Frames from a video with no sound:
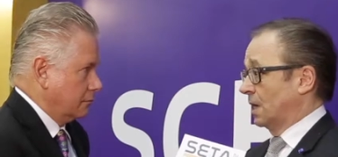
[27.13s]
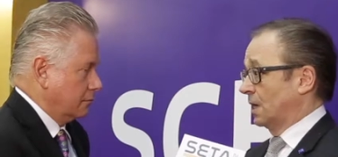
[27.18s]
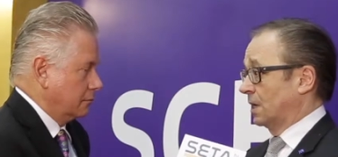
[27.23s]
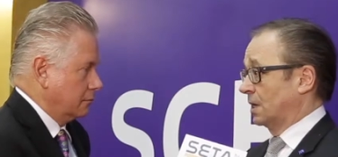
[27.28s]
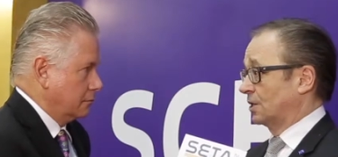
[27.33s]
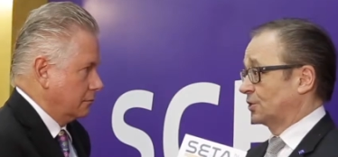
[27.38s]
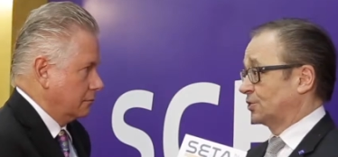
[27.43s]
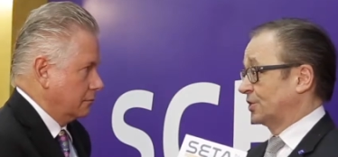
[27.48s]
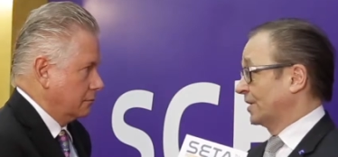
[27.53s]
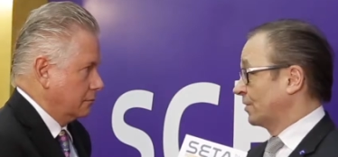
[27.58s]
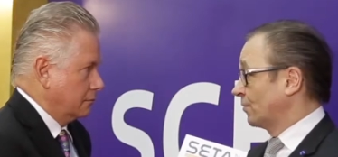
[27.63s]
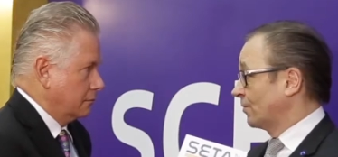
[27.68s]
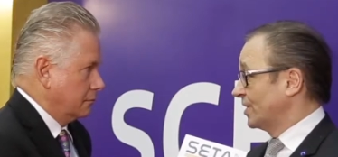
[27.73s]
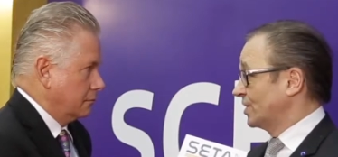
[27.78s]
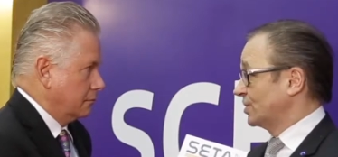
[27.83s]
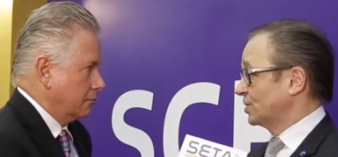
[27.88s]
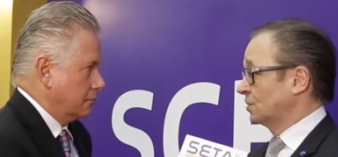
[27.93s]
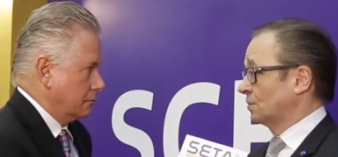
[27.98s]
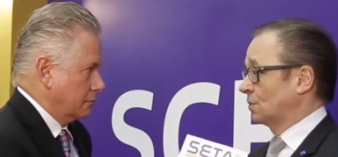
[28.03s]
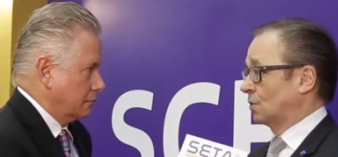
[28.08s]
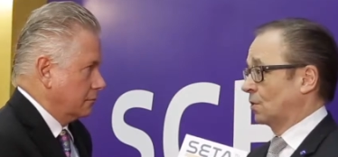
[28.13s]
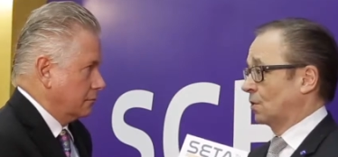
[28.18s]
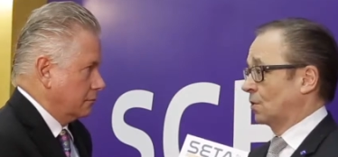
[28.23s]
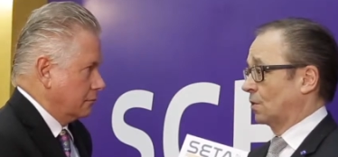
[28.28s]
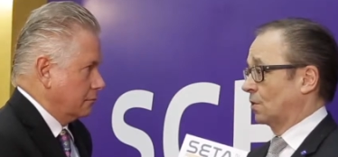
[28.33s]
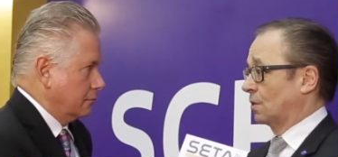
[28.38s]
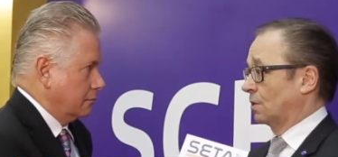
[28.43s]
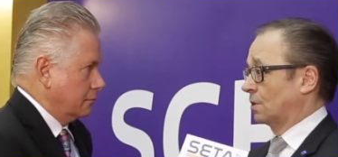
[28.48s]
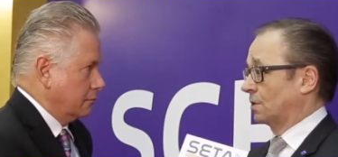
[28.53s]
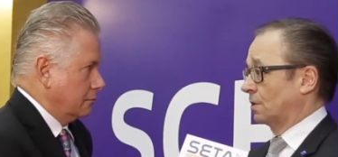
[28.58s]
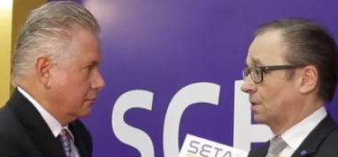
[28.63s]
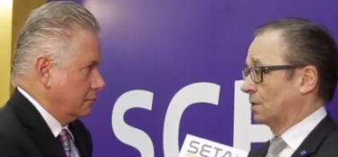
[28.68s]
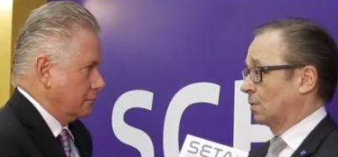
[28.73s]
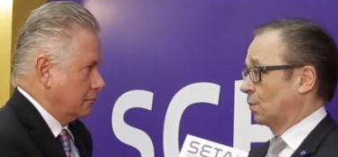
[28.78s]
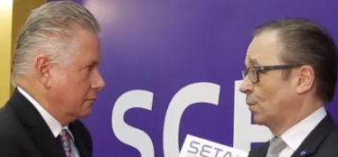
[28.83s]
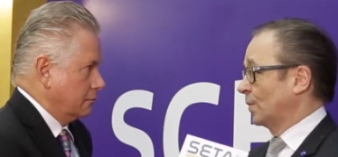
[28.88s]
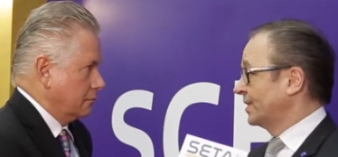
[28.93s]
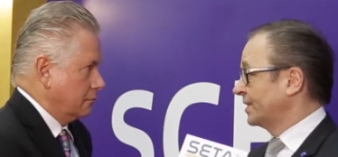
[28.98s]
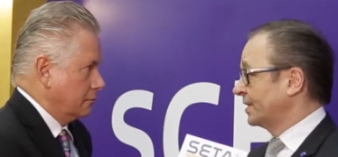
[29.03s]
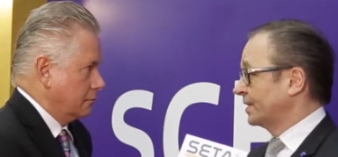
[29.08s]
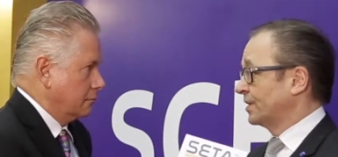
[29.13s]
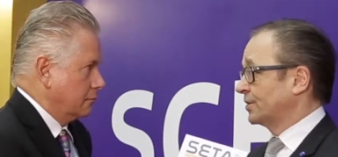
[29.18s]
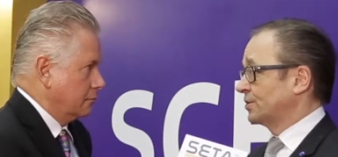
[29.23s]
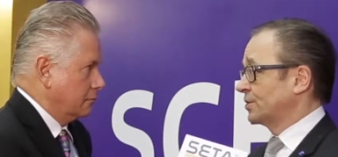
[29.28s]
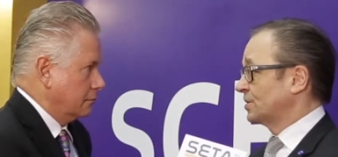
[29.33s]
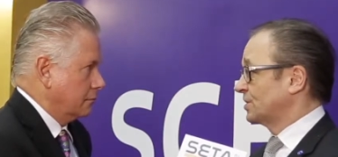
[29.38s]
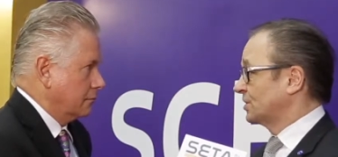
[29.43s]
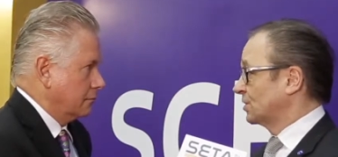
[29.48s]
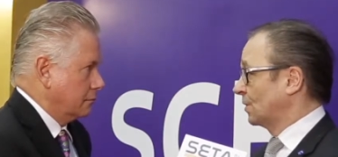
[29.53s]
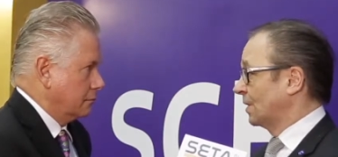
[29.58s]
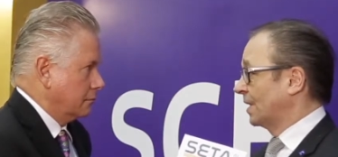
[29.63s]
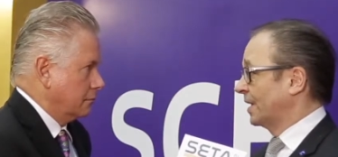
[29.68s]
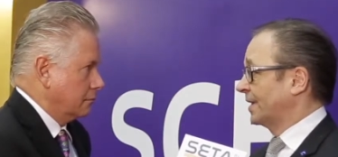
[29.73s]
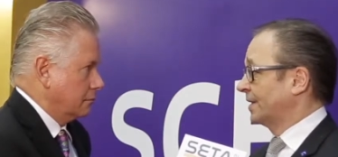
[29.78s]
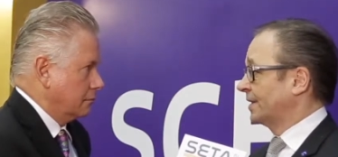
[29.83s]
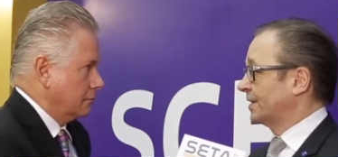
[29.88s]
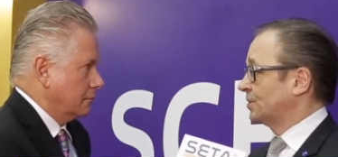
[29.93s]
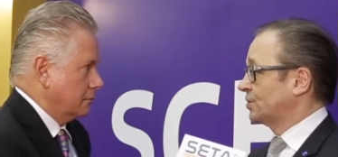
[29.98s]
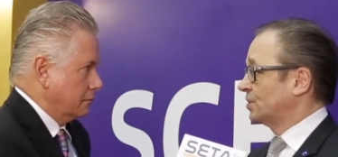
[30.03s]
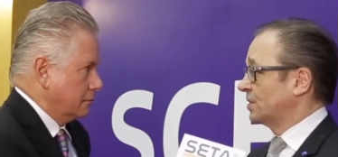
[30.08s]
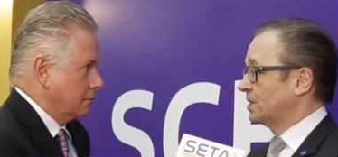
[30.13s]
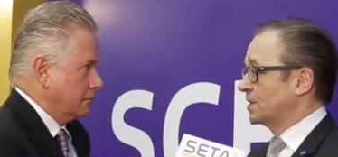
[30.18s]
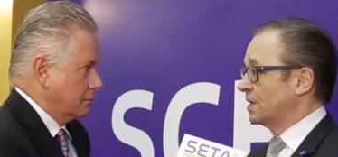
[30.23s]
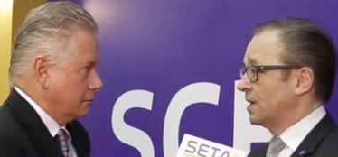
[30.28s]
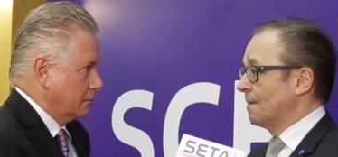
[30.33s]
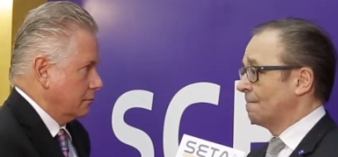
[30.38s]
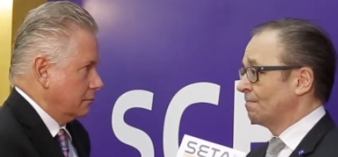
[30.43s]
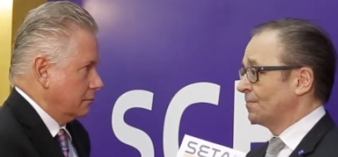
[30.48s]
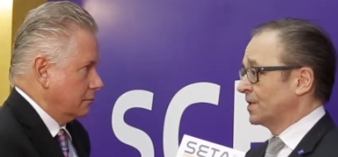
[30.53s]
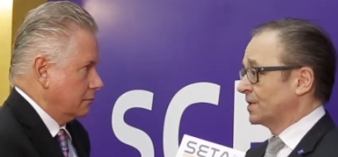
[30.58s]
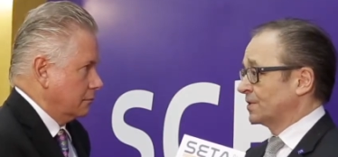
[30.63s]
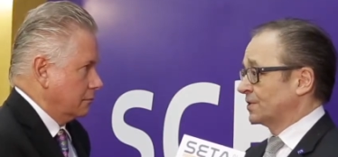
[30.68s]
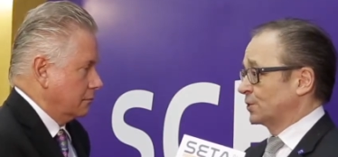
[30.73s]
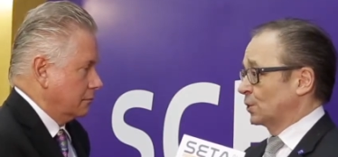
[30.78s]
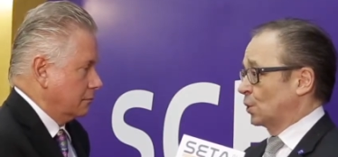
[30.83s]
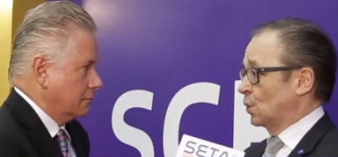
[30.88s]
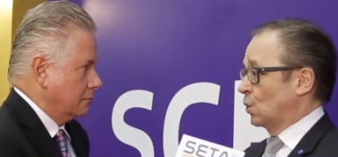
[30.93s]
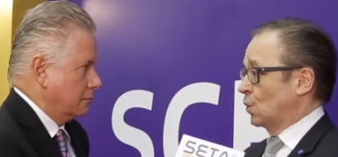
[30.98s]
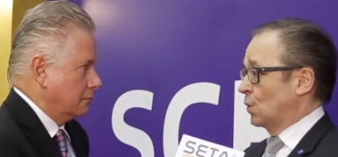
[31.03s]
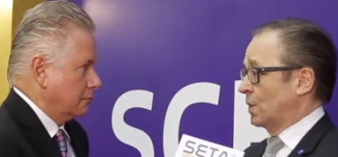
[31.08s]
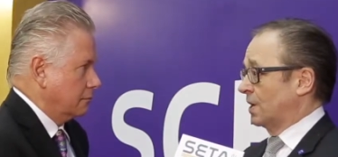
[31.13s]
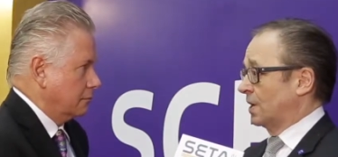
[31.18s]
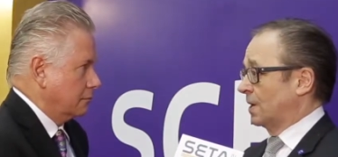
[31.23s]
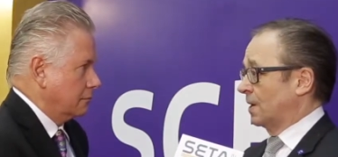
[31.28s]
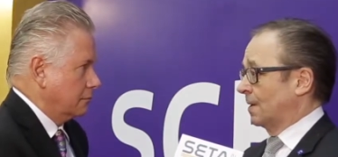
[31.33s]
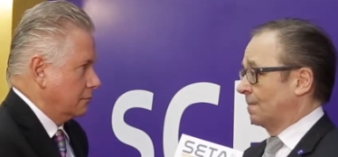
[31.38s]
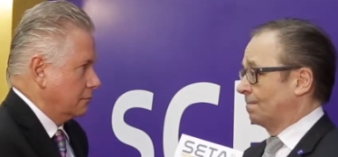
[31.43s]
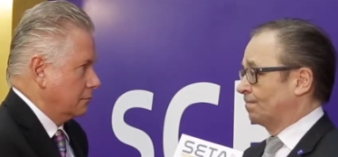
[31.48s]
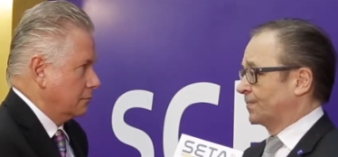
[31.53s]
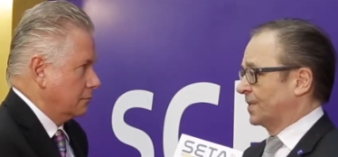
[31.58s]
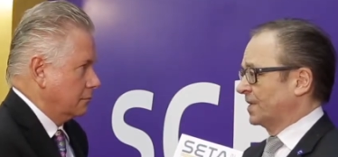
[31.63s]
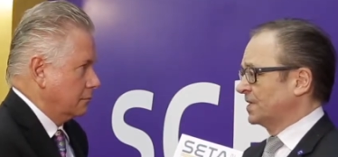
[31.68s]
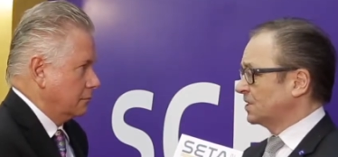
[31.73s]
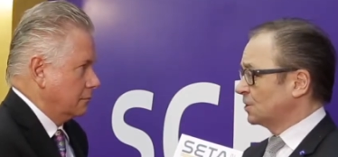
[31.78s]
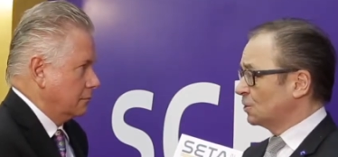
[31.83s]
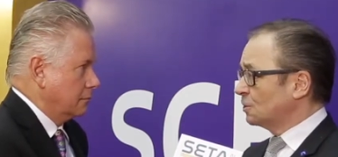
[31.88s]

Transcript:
Speaker 1: uh, generation or uh, wind energy, solar energy. So um, it's a